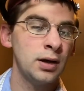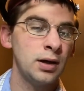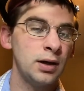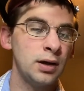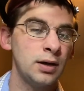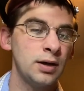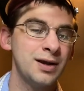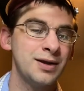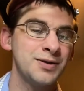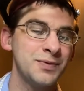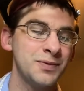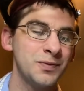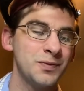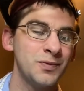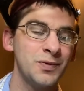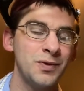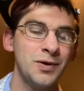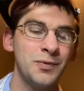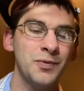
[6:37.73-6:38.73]
And that's
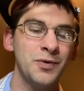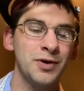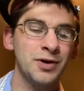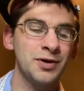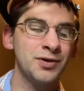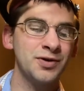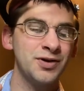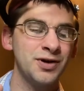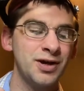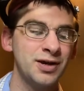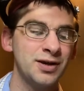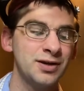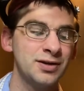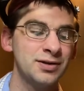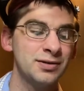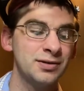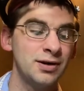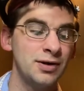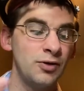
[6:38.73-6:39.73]
what
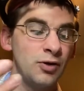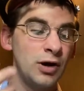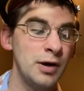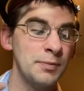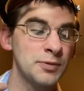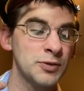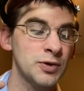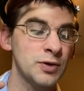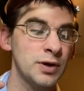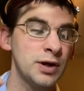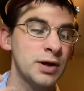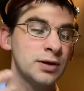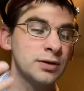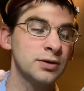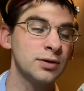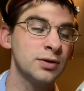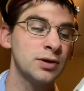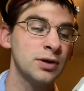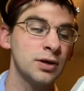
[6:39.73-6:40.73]
I'm trying
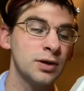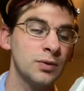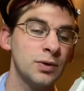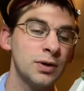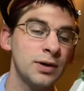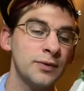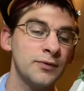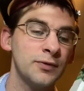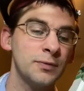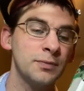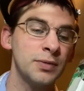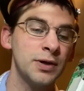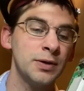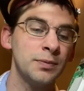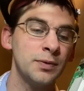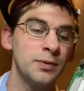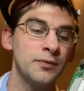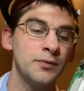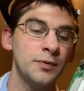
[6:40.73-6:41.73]
to get away from
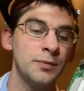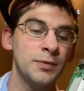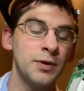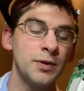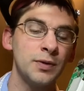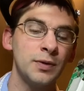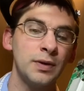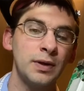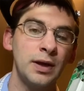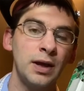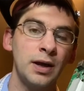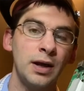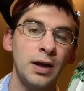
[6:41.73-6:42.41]
people from doing that.